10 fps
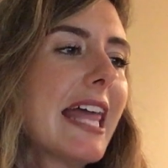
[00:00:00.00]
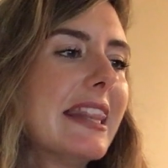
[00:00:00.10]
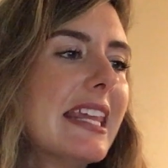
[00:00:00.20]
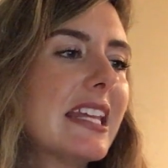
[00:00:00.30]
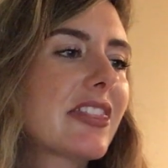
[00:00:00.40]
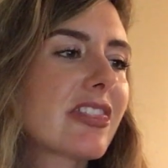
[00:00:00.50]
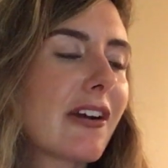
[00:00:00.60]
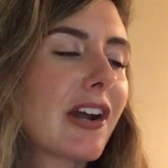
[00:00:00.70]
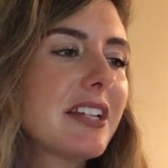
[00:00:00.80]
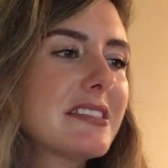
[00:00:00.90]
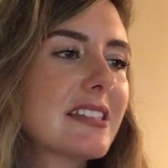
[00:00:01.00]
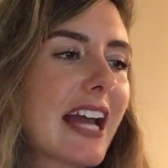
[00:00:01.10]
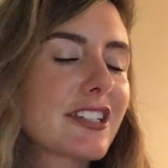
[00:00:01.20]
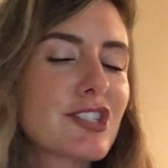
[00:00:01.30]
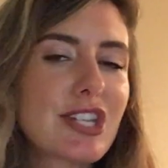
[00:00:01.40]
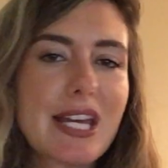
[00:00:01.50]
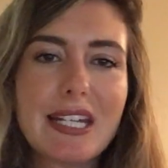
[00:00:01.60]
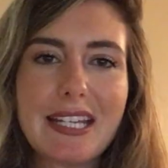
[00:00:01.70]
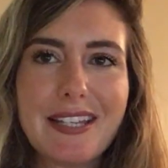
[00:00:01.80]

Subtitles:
The third section